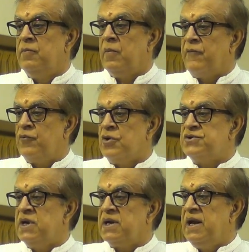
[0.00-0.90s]
of course,
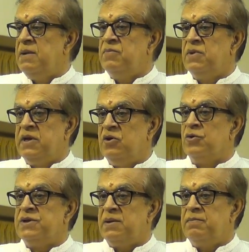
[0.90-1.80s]
they claim, they know
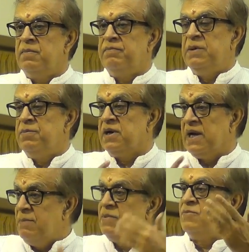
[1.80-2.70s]
that people
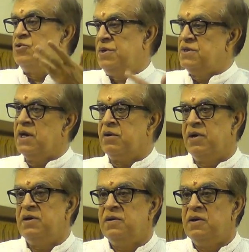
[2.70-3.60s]
claim them to be
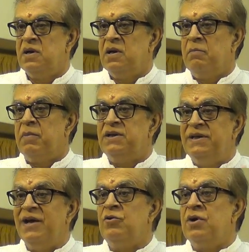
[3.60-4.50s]
sacred, but
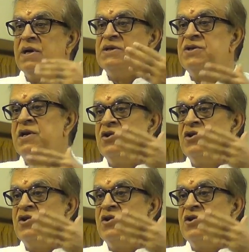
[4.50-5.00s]
they don't consider